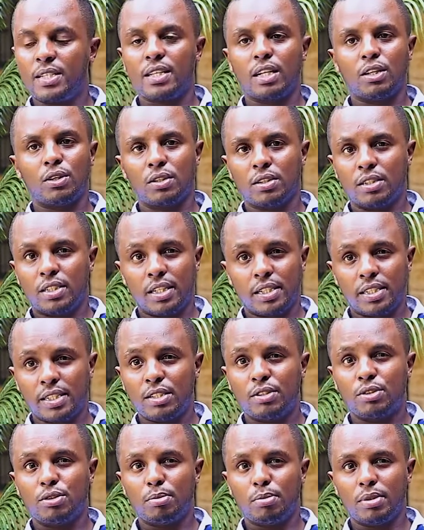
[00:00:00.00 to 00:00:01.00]
is a lot that
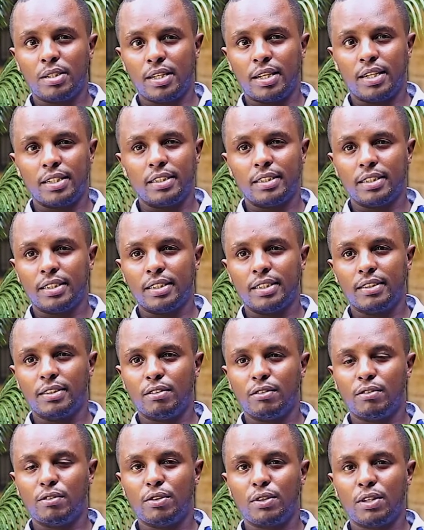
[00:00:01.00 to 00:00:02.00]
needs to be done
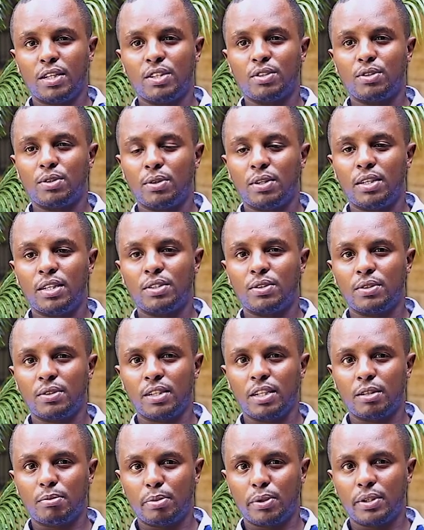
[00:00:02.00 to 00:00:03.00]
for us to get to
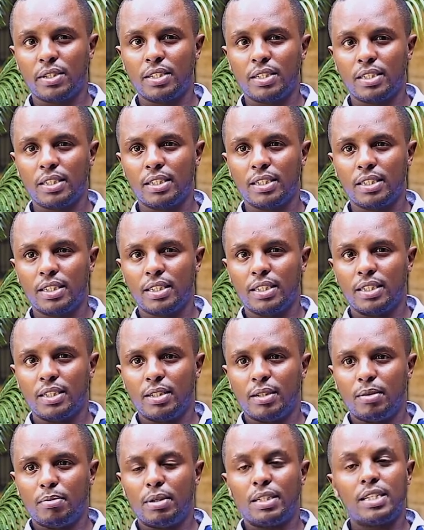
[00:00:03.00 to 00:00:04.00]
that point.
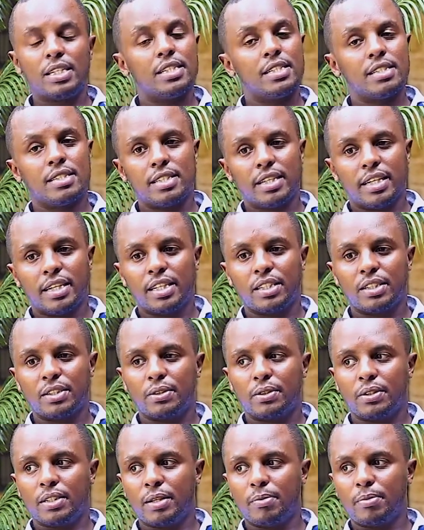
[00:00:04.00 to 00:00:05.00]
But it is the end
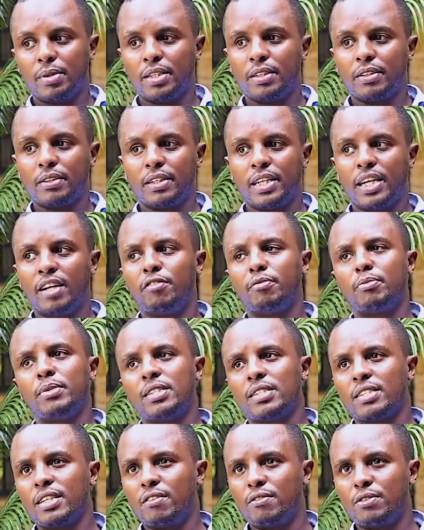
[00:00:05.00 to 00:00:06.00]
goal. I mean,
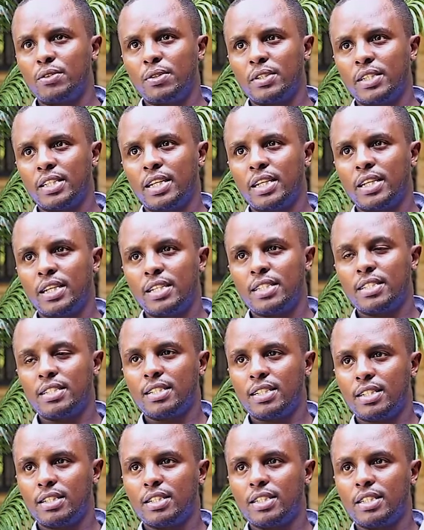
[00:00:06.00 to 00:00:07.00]
governments have to realize
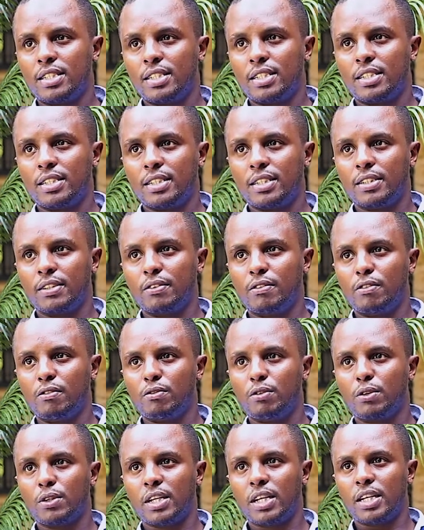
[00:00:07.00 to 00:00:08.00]
that uh,
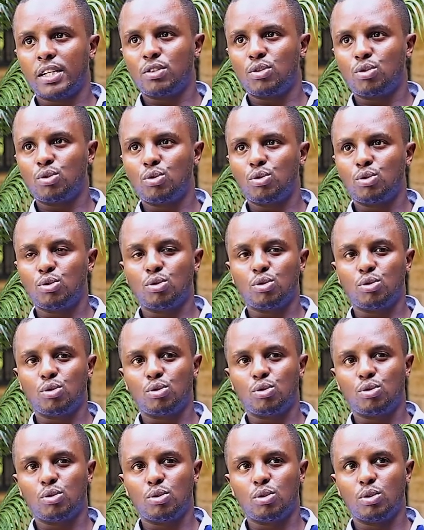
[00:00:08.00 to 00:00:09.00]
for us
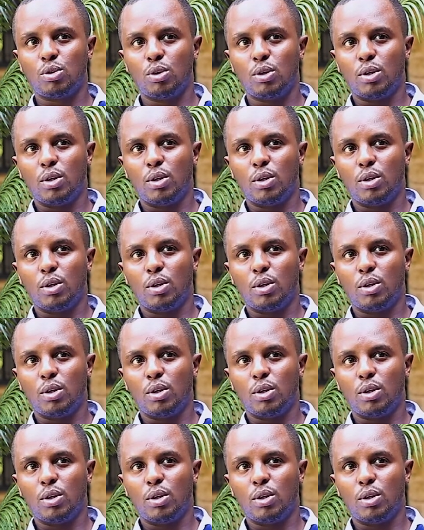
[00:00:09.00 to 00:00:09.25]
to